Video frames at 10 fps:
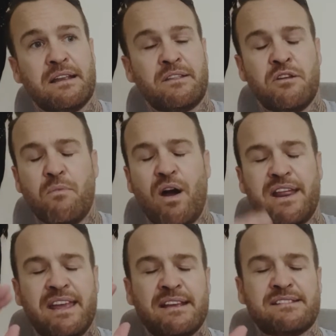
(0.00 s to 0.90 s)
you might
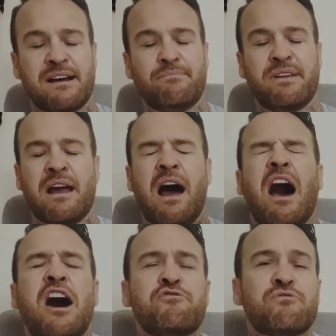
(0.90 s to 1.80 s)
hear something
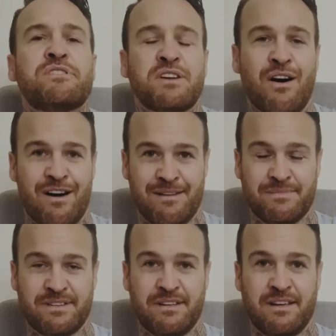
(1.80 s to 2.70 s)
100
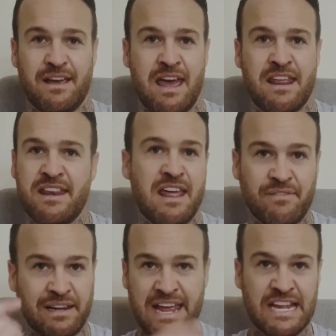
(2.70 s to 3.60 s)
times and it never
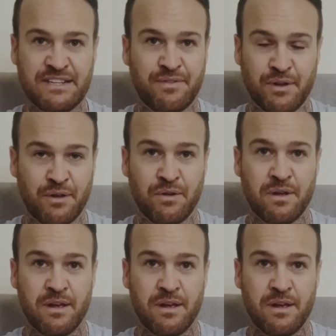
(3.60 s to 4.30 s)
lands for you,